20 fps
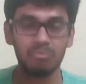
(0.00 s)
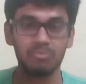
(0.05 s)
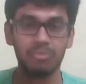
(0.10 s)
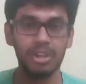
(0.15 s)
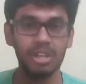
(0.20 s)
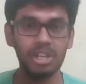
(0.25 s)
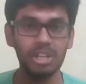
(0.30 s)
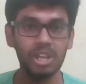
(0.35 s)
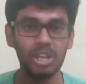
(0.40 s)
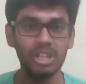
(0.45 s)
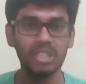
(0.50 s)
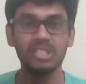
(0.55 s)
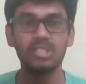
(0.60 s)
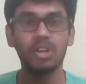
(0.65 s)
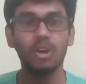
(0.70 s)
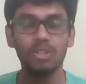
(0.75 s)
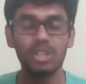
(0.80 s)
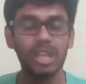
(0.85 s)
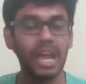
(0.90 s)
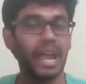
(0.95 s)
Failure is
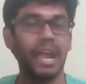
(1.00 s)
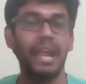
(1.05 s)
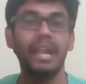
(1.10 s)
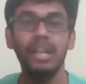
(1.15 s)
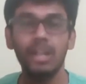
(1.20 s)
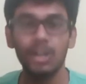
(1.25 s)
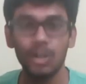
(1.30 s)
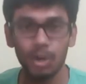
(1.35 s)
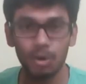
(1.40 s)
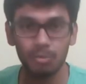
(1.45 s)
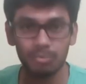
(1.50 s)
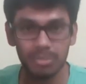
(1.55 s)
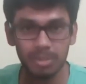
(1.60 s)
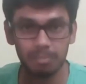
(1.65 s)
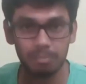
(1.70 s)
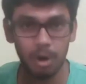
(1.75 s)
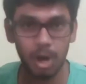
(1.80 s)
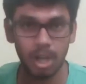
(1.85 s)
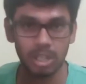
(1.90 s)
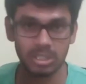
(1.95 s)
not the end of the
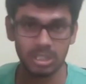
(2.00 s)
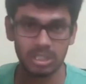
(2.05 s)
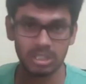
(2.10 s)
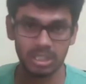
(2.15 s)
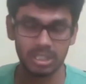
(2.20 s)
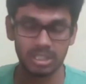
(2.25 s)
process.